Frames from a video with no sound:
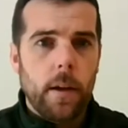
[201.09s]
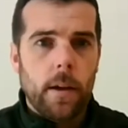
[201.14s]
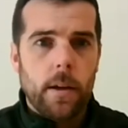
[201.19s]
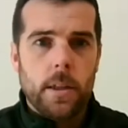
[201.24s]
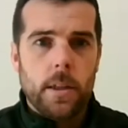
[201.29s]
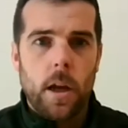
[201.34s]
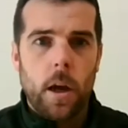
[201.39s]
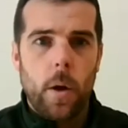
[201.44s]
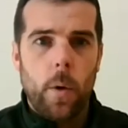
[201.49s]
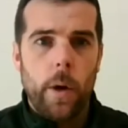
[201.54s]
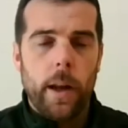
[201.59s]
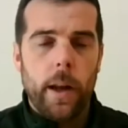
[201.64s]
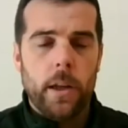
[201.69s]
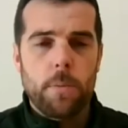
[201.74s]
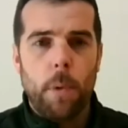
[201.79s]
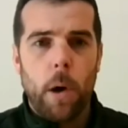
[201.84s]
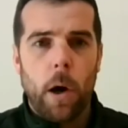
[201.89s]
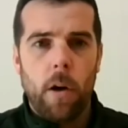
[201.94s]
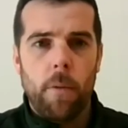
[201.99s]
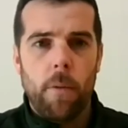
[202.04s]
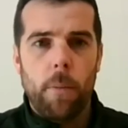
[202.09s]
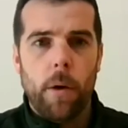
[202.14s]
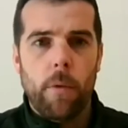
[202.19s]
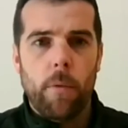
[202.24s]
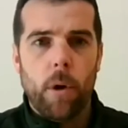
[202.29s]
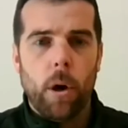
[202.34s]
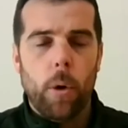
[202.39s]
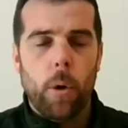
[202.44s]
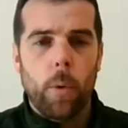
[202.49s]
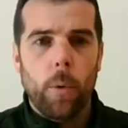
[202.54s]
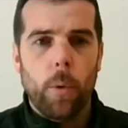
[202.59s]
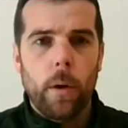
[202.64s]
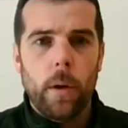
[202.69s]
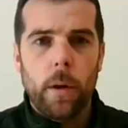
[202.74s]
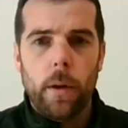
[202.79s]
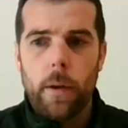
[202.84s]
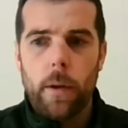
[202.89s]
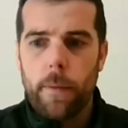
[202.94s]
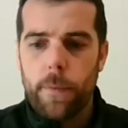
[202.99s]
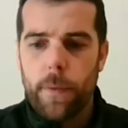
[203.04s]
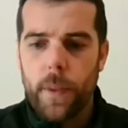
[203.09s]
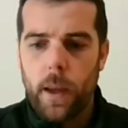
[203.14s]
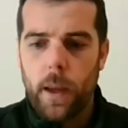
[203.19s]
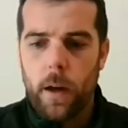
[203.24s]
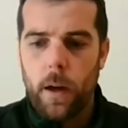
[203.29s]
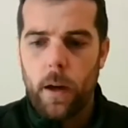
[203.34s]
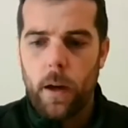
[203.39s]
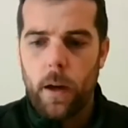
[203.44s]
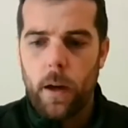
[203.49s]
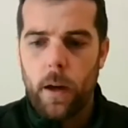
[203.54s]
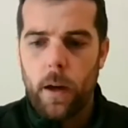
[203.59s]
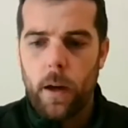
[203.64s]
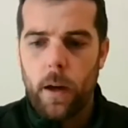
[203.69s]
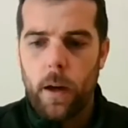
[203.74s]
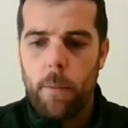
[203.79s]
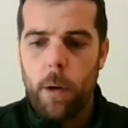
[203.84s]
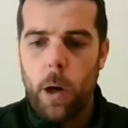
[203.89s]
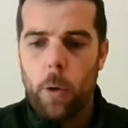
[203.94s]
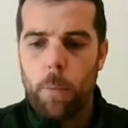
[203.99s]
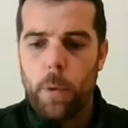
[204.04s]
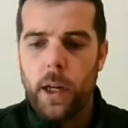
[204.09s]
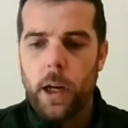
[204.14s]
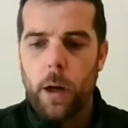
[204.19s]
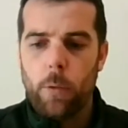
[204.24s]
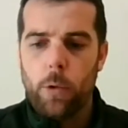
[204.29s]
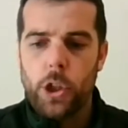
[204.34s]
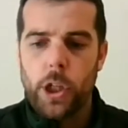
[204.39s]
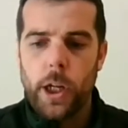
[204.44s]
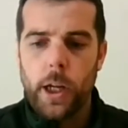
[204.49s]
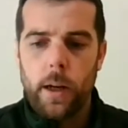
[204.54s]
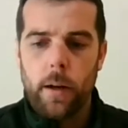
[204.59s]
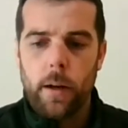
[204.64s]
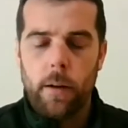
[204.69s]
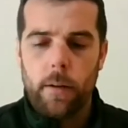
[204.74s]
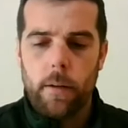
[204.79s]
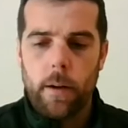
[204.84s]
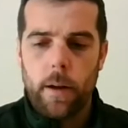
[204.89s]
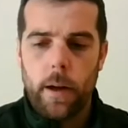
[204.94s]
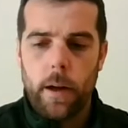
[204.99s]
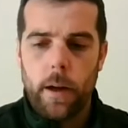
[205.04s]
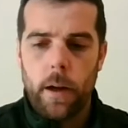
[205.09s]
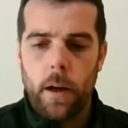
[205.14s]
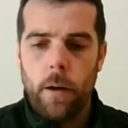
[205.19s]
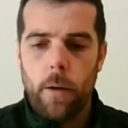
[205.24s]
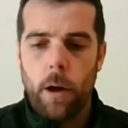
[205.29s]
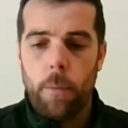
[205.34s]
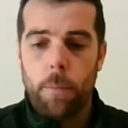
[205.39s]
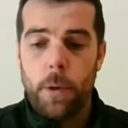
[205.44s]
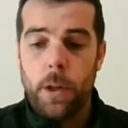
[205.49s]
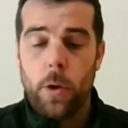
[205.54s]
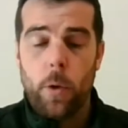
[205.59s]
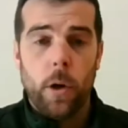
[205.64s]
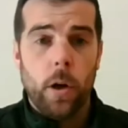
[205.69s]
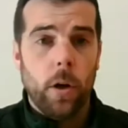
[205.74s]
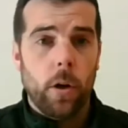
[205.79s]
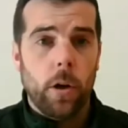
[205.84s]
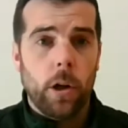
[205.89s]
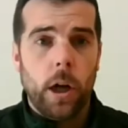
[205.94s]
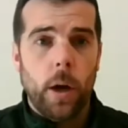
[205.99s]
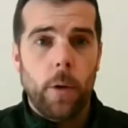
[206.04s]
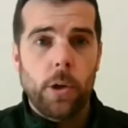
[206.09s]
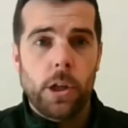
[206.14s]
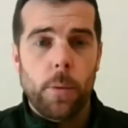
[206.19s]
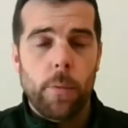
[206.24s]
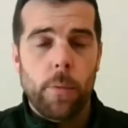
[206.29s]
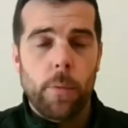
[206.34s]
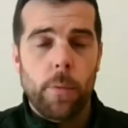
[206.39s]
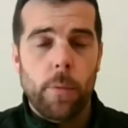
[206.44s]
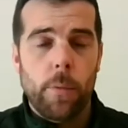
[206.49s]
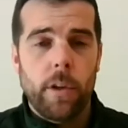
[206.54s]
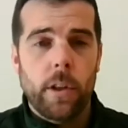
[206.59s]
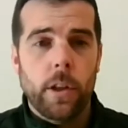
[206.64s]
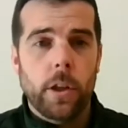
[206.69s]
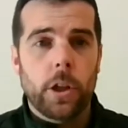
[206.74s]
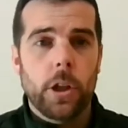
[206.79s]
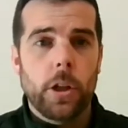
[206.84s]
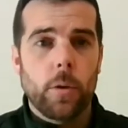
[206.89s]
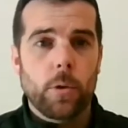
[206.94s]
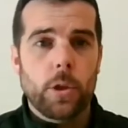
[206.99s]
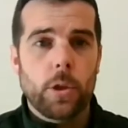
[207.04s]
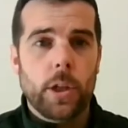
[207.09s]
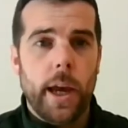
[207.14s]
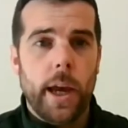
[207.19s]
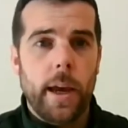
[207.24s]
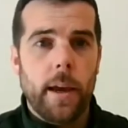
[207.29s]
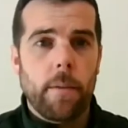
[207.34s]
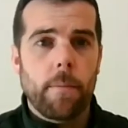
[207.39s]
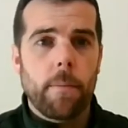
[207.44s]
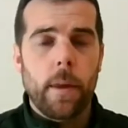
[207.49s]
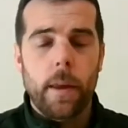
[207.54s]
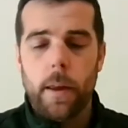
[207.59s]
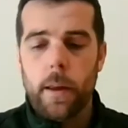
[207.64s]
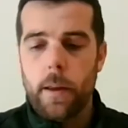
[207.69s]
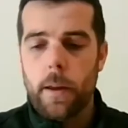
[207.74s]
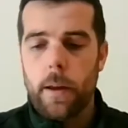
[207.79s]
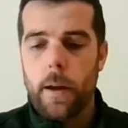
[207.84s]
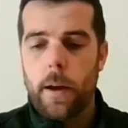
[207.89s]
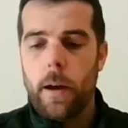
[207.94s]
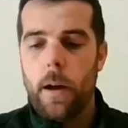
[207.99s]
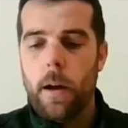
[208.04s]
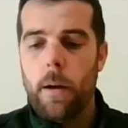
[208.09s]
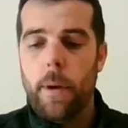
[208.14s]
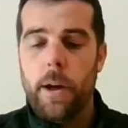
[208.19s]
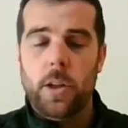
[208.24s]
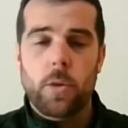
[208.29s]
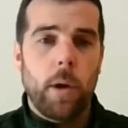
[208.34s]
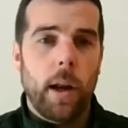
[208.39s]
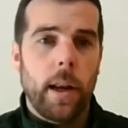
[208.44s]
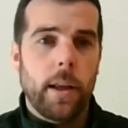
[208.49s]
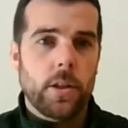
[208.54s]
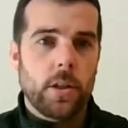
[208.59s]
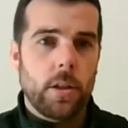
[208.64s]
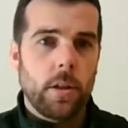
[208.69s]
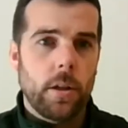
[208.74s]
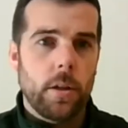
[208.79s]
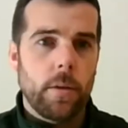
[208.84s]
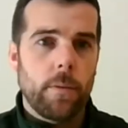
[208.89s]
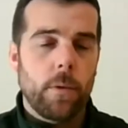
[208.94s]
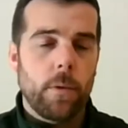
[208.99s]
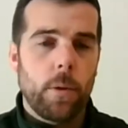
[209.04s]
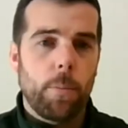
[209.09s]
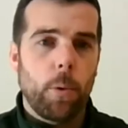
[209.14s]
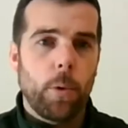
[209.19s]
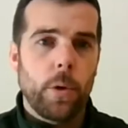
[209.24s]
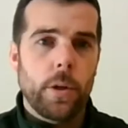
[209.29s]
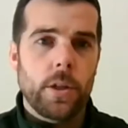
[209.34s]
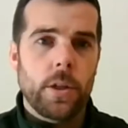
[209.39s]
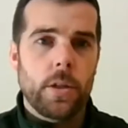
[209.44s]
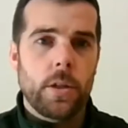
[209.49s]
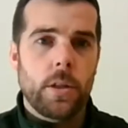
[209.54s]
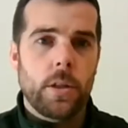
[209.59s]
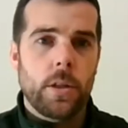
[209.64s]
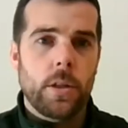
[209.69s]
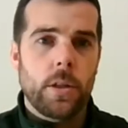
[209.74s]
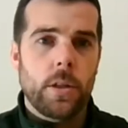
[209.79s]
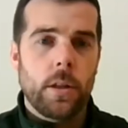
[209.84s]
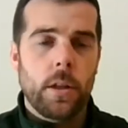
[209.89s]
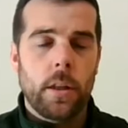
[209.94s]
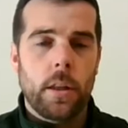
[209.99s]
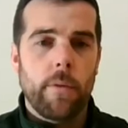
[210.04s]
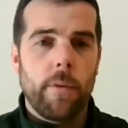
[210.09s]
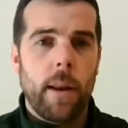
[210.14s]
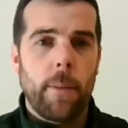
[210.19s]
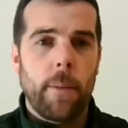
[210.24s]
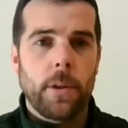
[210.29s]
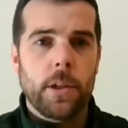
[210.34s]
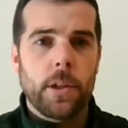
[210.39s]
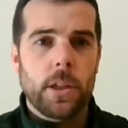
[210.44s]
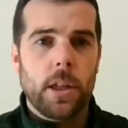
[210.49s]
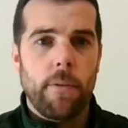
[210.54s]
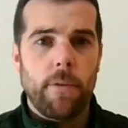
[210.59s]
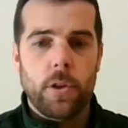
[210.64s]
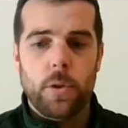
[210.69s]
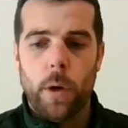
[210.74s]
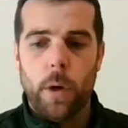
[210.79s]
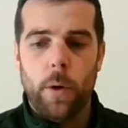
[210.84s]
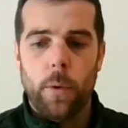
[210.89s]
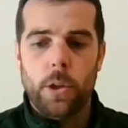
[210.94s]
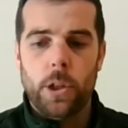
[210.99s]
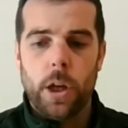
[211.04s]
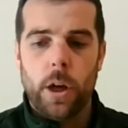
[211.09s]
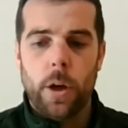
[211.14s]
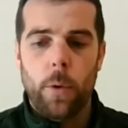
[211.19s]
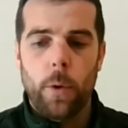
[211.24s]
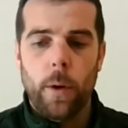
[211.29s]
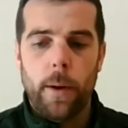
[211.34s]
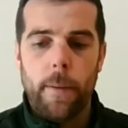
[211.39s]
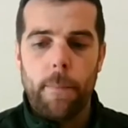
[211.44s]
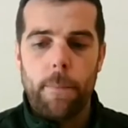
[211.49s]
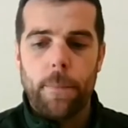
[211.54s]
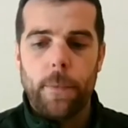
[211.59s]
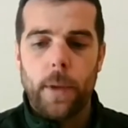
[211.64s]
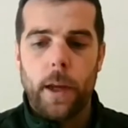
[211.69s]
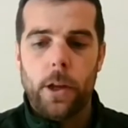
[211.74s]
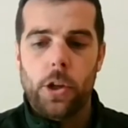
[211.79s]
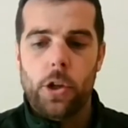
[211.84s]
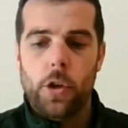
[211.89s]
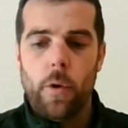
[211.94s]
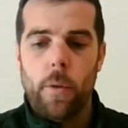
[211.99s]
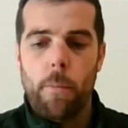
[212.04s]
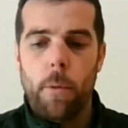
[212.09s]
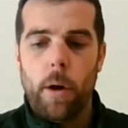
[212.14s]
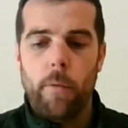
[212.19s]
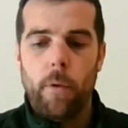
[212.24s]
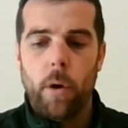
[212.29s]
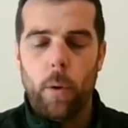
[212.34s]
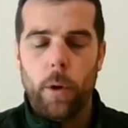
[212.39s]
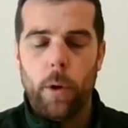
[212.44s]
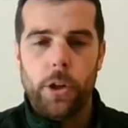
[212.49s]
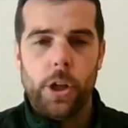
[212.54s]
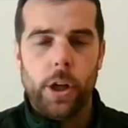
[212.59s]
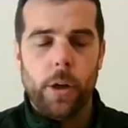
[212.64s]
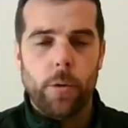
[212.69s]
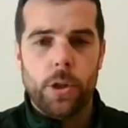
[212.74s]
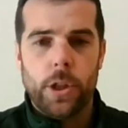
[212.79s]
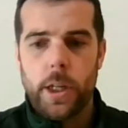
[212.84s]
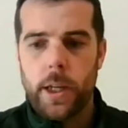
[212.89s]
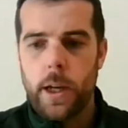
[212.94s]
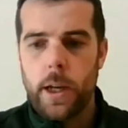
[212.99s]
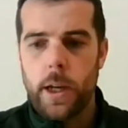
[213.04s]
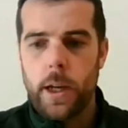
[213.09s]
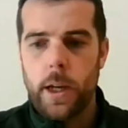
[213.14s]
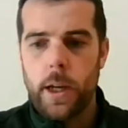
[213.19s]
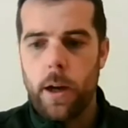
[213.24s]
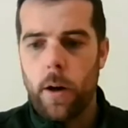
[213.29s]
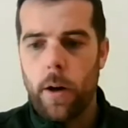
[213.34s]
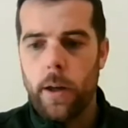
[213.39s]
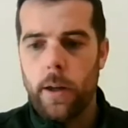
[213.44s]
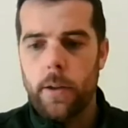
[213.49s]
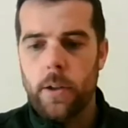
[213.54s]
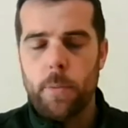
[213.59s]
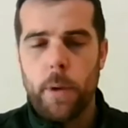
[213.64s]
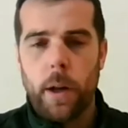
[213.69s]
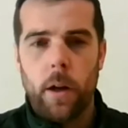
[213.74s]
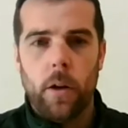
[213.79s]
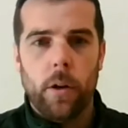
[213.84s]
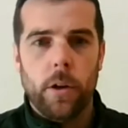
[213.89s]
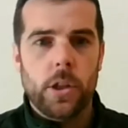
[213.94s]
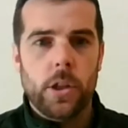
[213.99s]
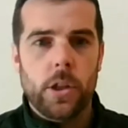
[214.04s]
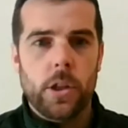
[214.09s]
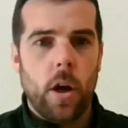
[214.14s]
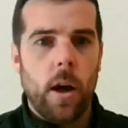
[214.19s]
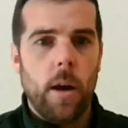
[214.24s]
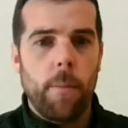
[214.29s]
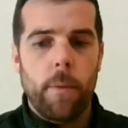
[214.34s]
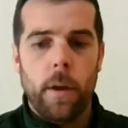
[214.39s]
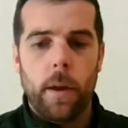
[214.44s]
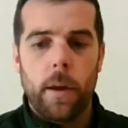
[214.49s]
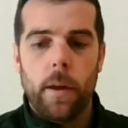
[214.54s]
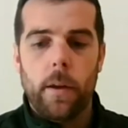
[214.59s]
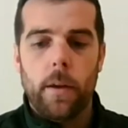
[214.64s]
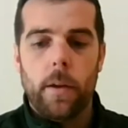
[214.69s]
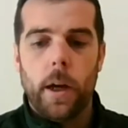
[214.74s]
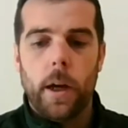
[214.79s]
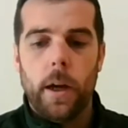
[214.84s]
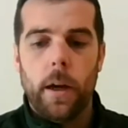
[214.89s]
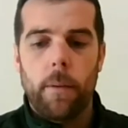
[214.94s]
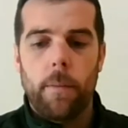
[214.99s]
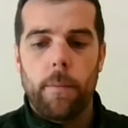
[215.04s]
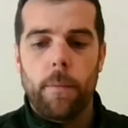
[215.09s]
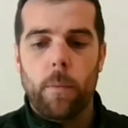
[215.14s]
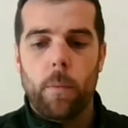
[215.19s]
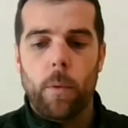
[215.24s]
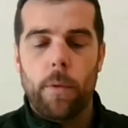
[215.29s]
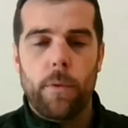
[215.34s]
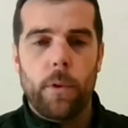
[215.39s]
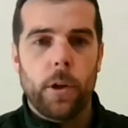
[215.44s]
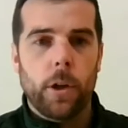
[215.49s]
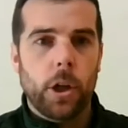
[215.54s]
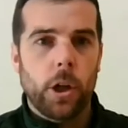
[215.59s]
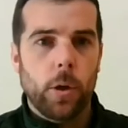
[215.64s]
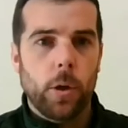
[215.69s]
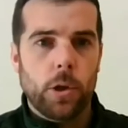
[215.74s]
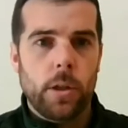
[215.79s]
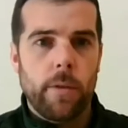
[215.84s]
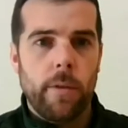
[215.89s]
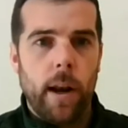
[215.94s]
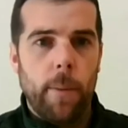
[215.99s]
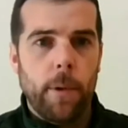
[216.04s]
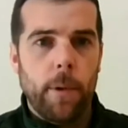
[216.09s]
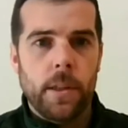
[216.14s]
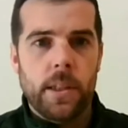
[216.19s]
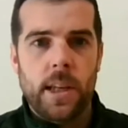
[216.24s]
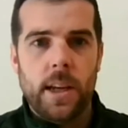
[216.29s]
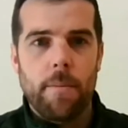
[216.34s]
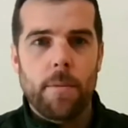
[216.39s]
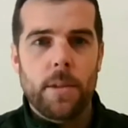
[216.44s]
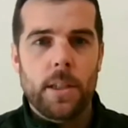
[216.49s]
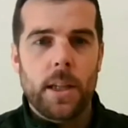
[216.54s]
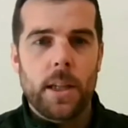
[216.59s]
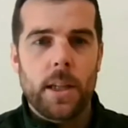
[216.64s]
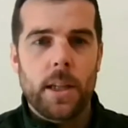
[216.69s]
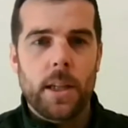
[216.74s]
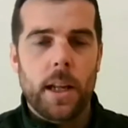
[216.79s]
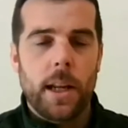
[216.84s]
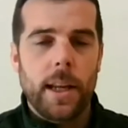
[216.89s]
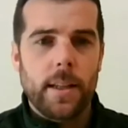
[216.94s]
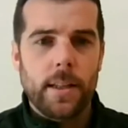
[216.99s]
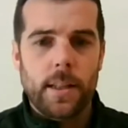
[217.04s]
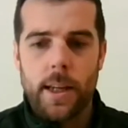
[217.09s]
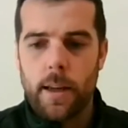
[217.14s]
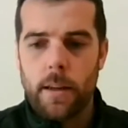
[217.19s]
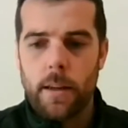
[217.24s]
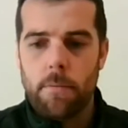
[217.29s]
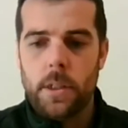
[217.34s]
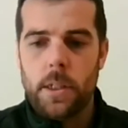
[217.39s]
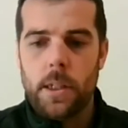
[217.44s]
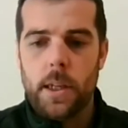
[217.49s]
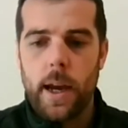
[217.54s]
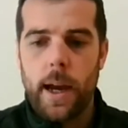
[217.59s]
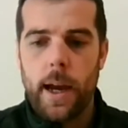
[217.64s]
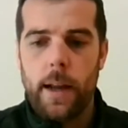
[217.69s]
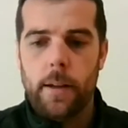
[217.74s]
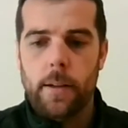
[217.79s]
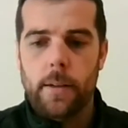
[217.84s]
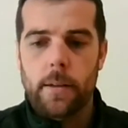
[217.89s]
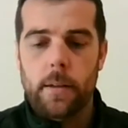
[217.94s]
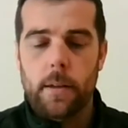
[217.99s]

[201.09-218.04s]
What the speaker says: So, and as part of my role, I'd be coaching, I'd be doing a lot of coaching within the girls' game, as well as the boys and development stuff as well. So, and during my role at Chelsea, I spent a lot of time with the girls' development teams, elite teams, and